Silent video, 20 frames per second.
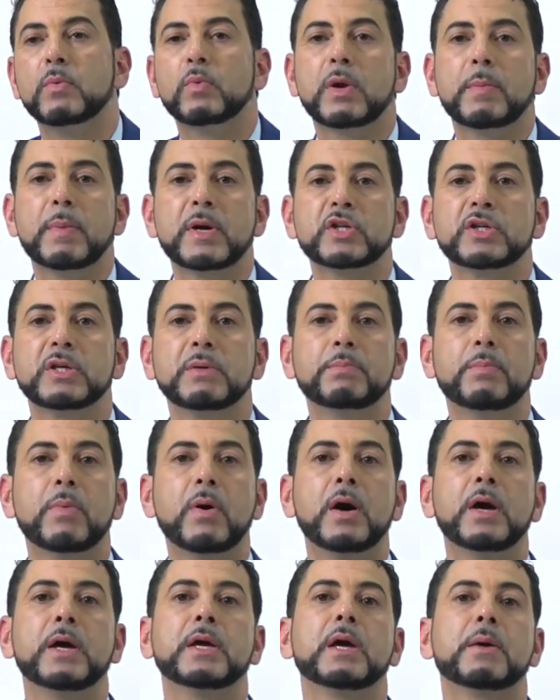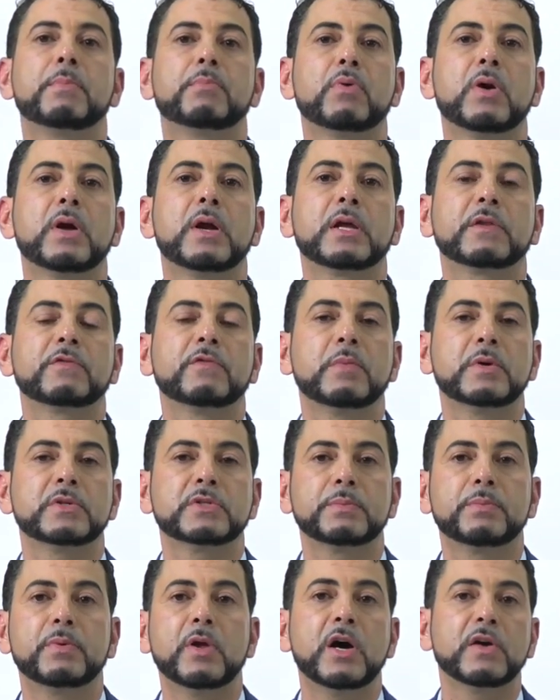when I'm actually buying a product from a
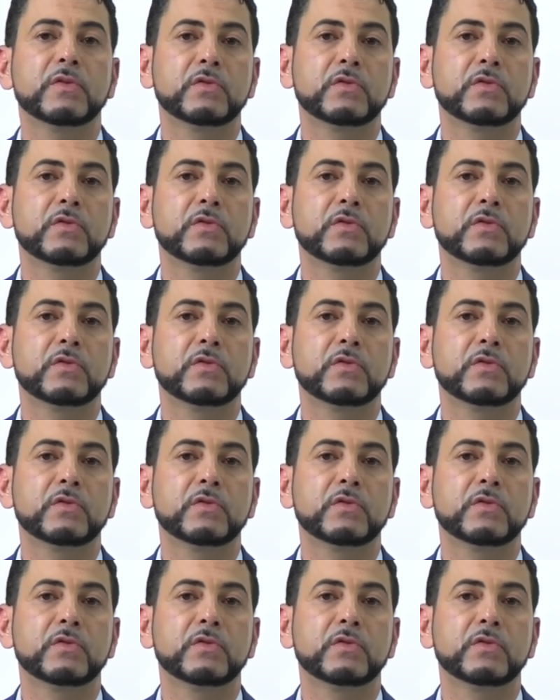supplier